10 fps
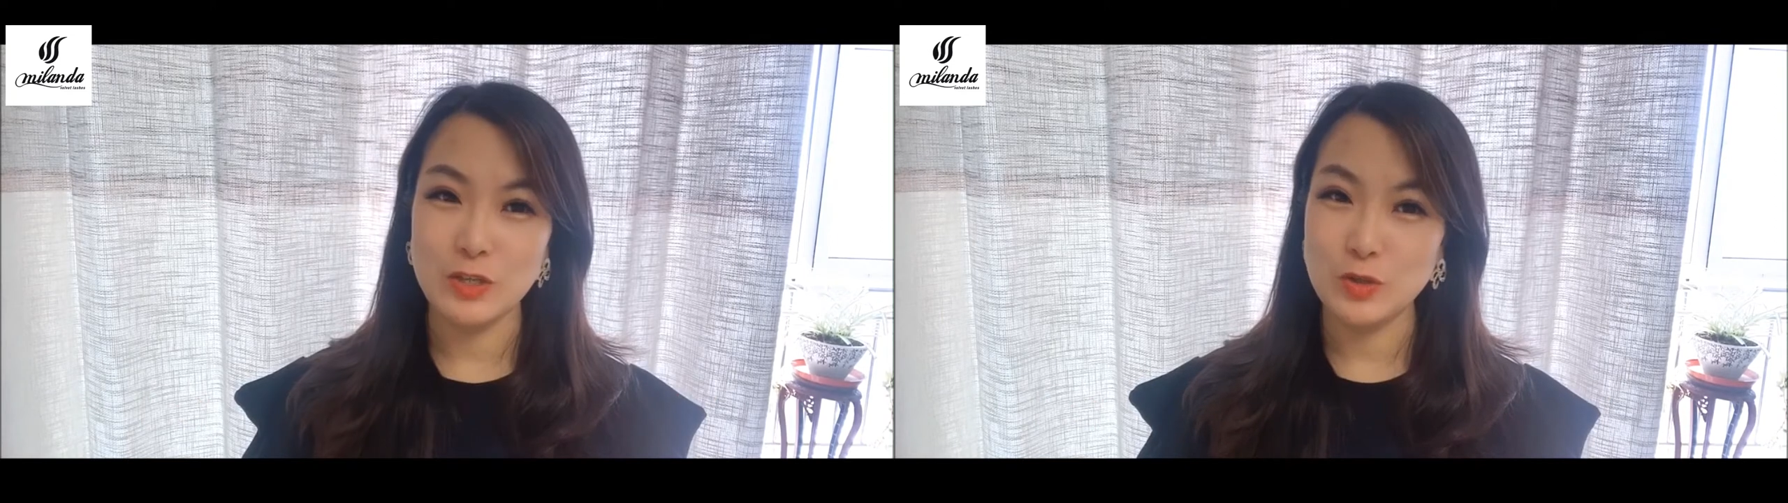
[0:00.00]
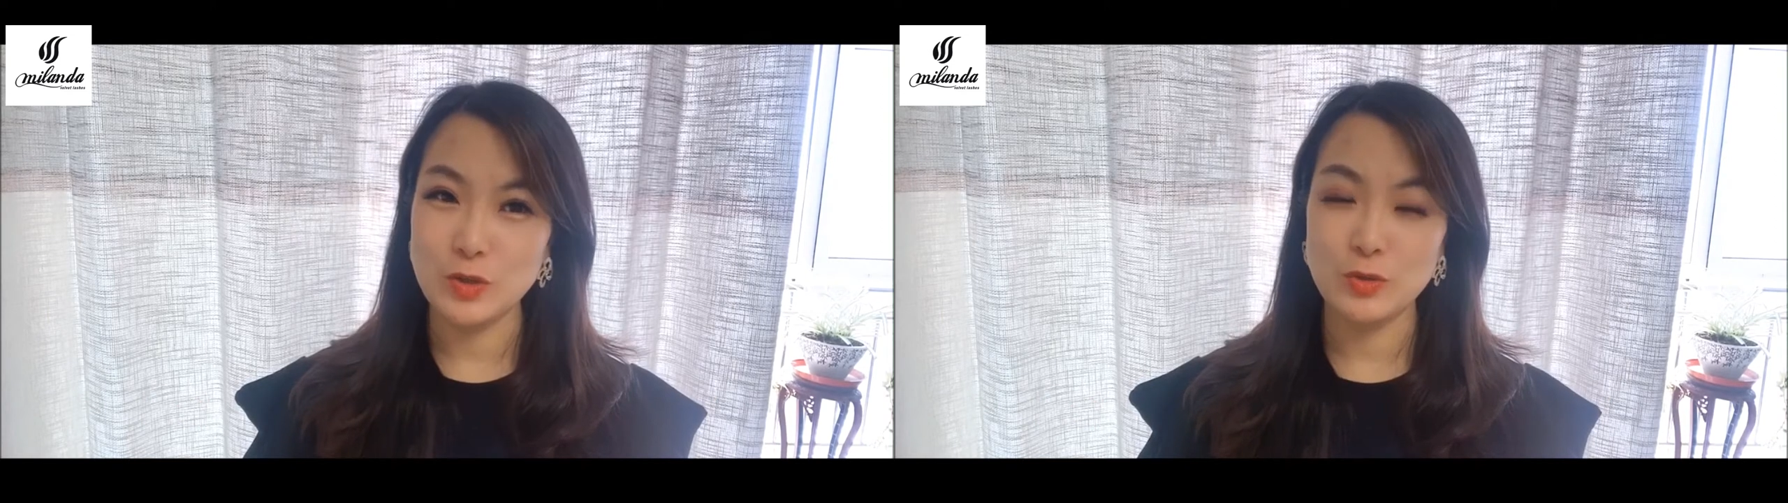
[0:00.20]

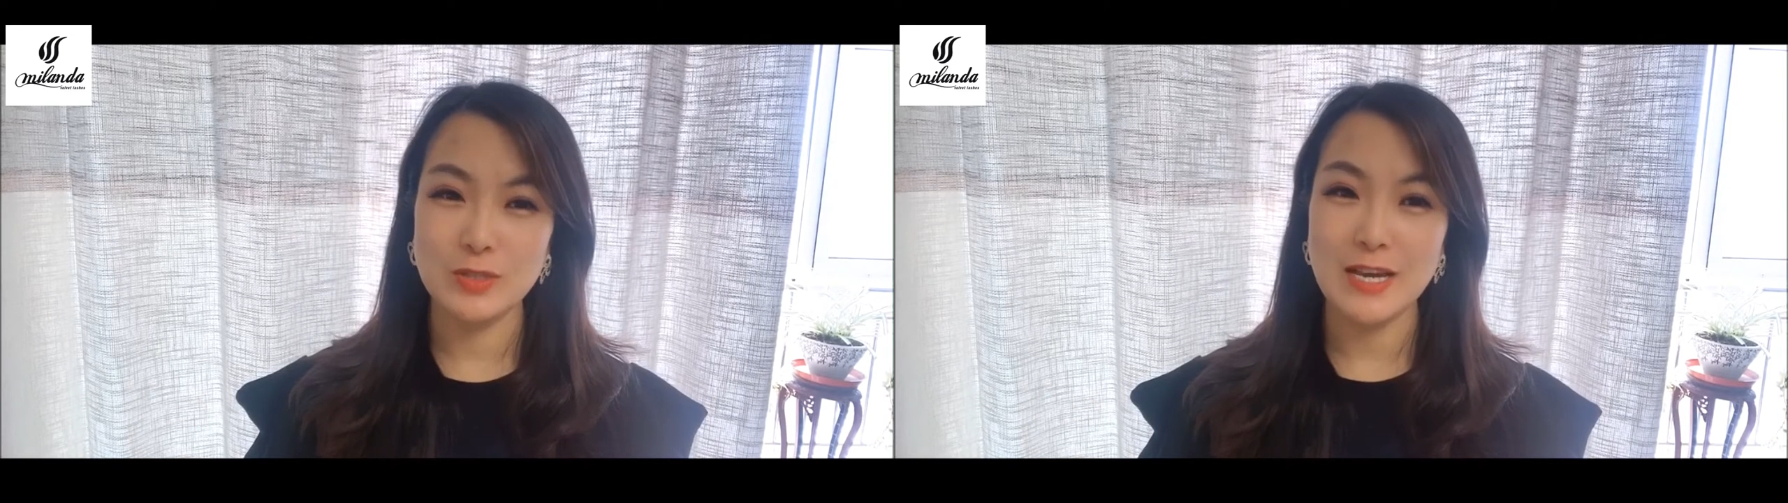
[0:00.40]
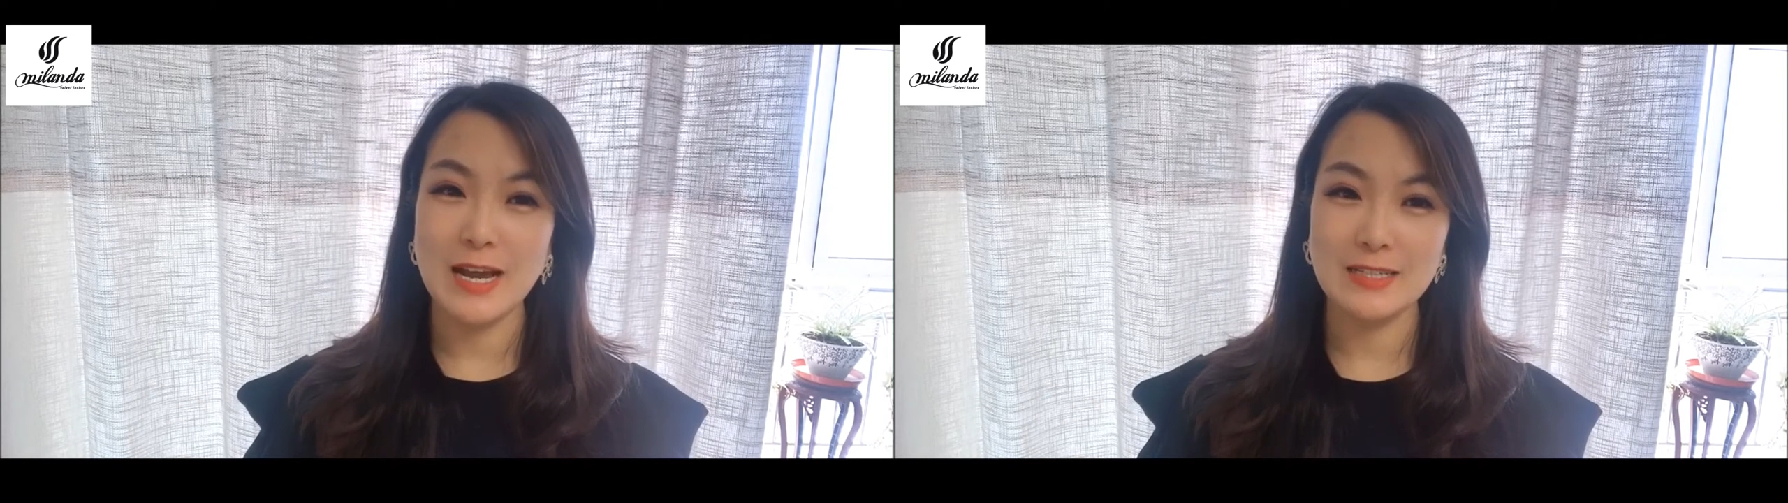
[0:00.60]
you
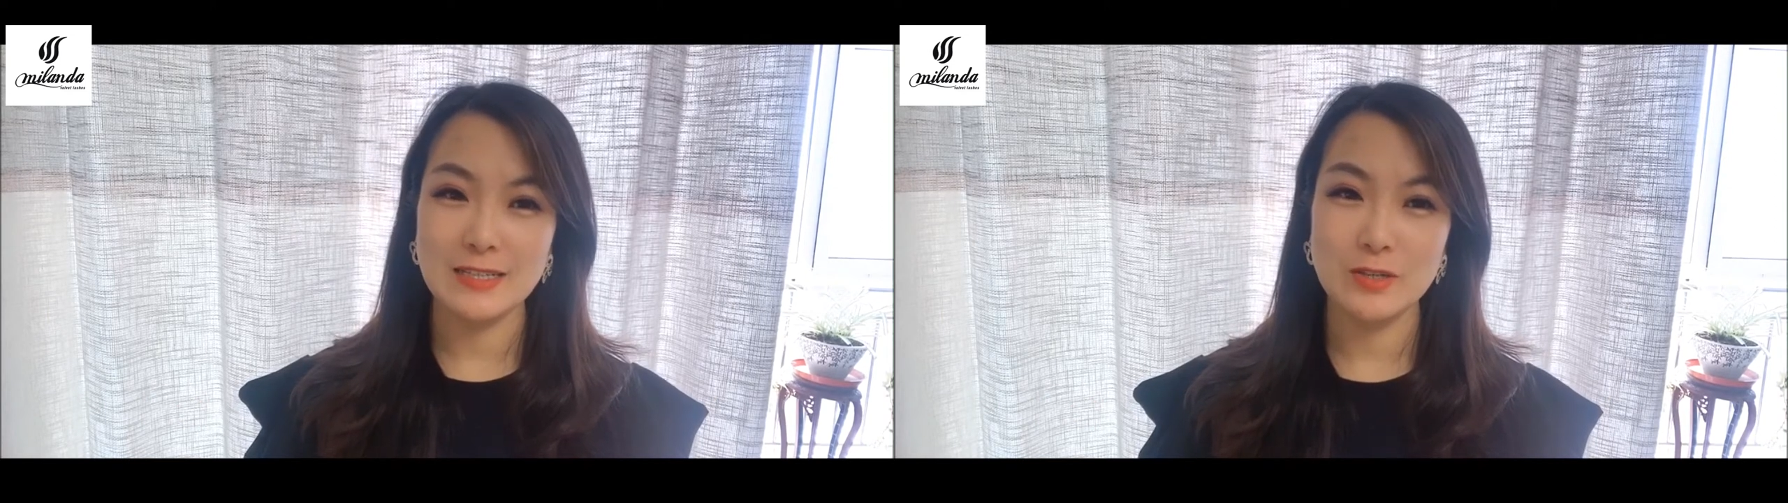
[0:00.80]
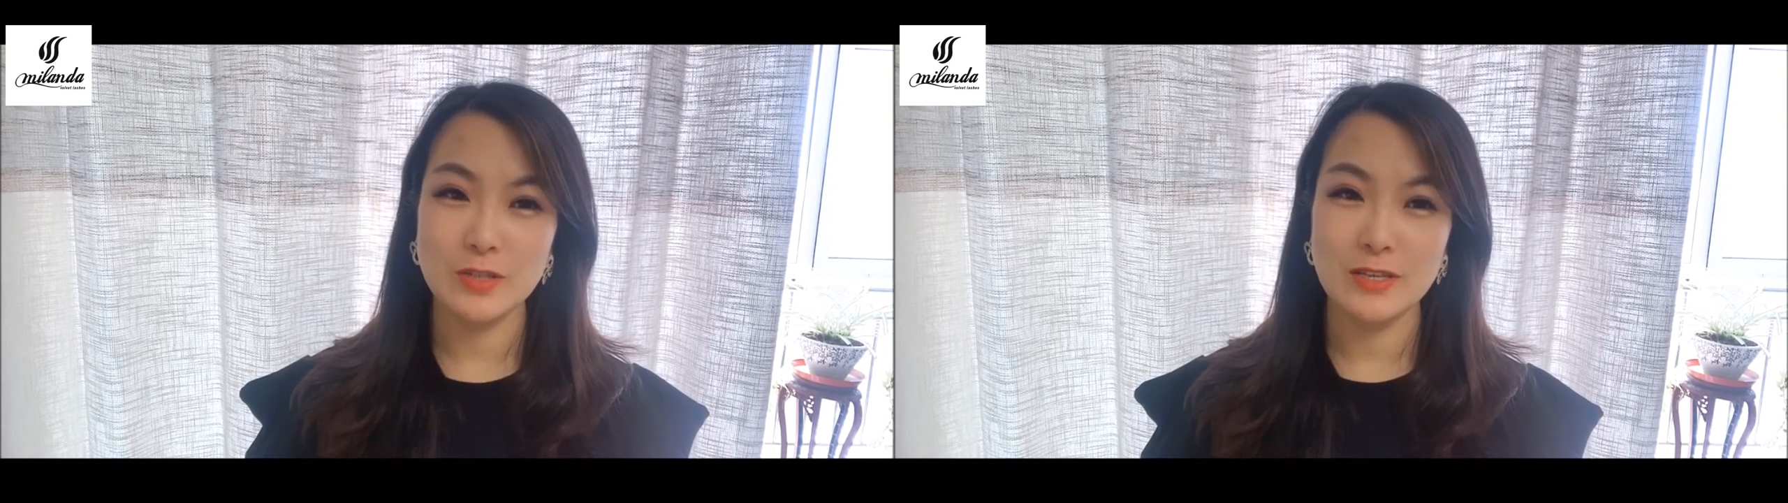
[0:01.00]
should
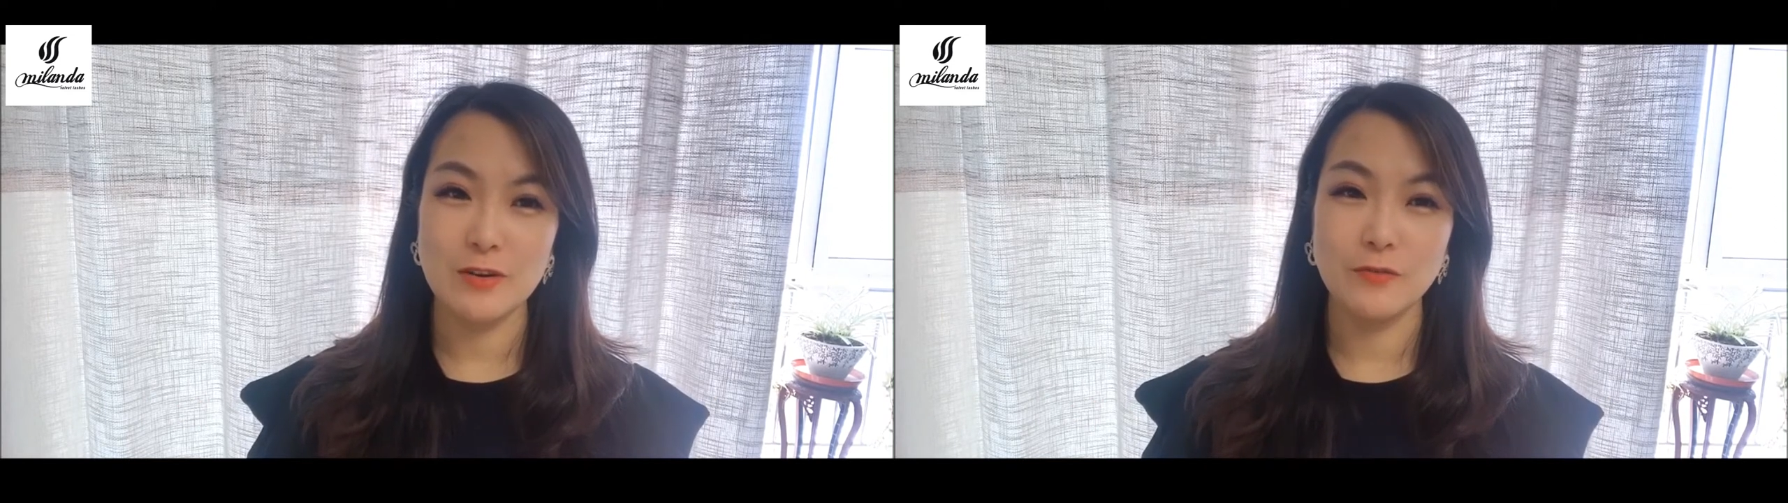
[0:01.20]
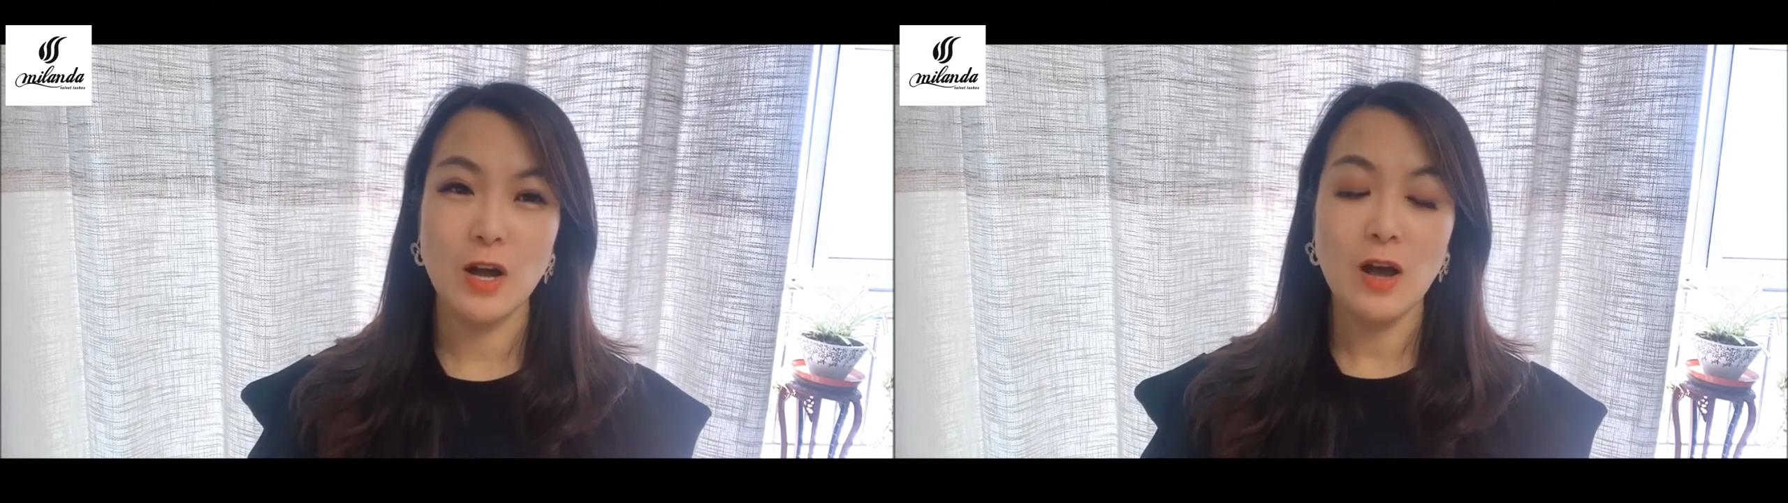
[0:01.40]
ask yourself,